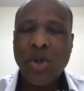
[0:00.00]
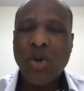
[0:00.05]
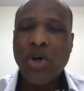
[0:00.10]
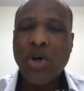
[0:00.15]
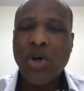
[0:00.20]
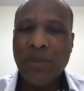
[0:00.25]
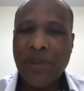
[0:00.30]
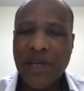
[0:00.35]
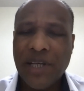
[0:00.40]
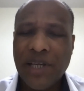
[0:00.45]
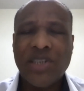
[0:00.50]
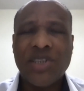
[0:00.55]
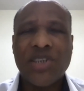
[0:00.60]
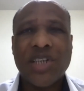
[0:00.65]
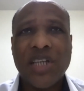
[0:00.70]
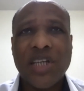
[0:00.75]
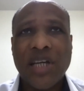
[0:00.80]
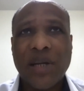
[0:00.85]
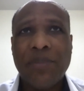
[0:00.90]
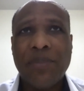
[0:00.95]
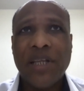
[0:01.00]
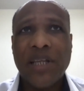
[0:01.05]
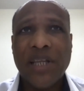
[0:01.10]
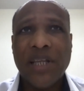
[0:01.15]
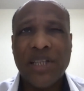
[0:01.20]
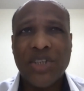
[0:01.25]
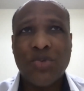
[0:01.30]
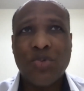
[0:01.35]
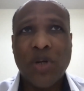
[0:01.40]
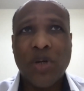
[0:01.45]
Coinbase is a company, they
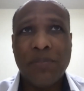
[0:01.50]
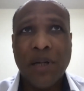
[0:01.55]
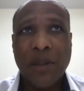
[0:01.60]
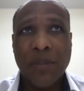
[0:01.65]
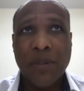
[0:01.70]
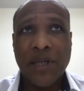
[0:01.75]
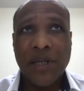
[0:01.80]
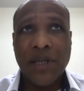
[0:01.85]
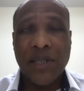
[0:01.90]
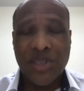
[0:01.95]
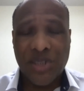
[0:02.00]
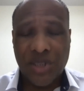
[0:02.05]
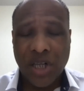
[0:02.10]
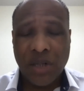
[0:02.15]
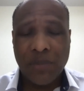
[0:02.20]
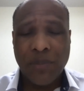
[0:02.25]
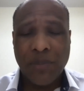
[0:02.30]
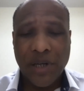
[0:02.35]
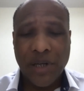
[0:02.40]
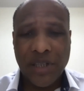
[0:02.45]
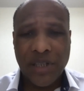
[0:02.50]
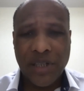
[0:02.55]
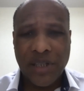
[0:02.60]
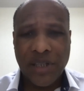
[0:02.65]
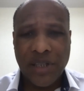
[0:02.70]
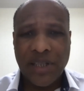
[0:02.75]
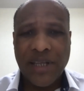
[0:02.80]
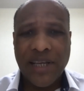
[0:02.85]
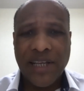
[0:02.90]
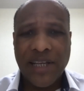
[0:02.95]
just went public on the stock market, I
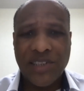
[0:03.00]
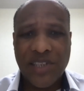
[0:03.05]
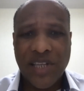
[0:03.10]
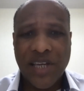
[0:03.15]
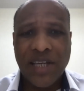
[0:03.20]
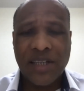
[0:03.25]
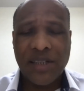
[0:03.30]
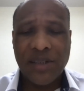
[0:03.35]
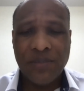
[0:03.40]
think NASDAQ.